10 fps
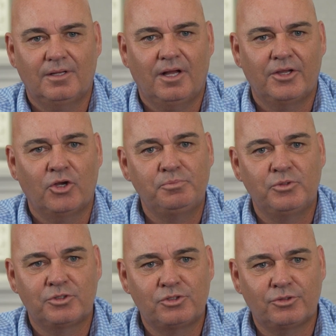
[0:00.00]
I hope
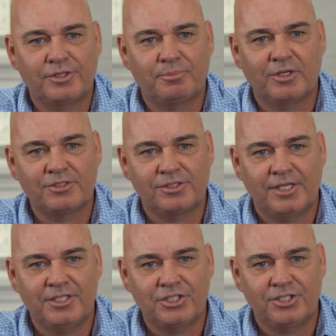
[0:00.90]
you enjoyed the
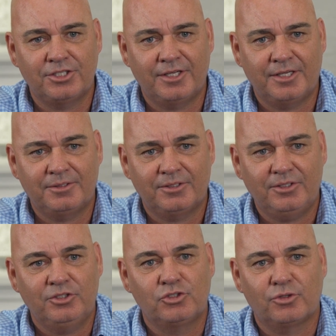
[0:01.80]
presentation today.
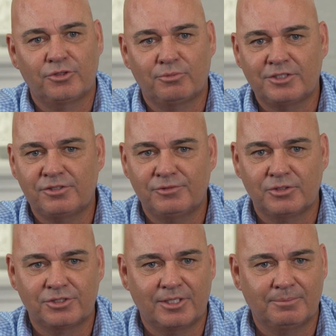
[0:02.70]
Enjoy the rest of your
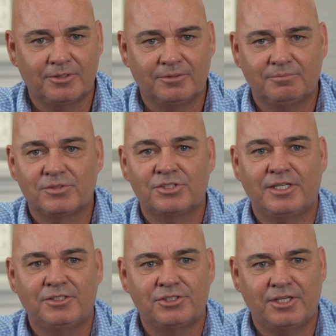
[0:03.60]
summer,
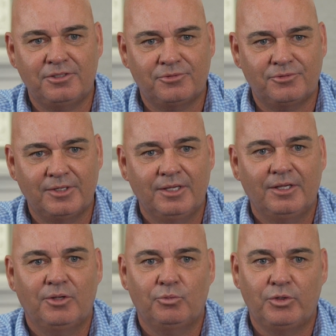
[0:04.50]
stay safe,
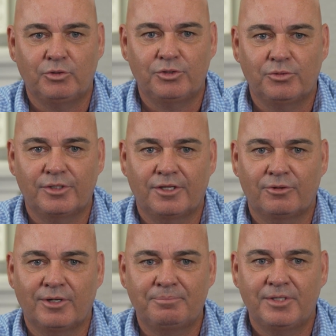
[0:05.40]
and we will do another
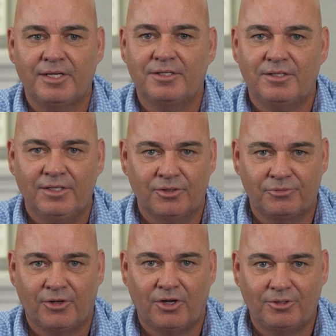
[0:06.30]
update in the
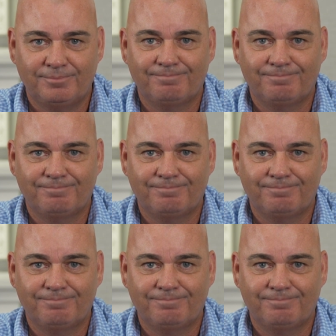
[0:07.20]
fall.